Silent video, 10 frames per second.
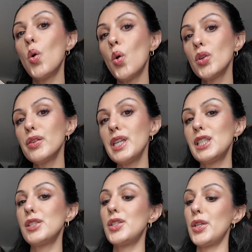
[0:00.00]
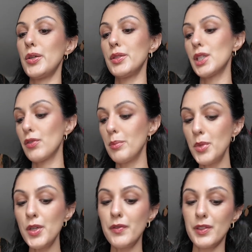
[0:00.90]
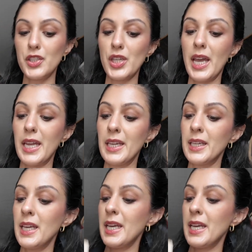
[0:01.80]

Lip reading: All you need to do to remove the chain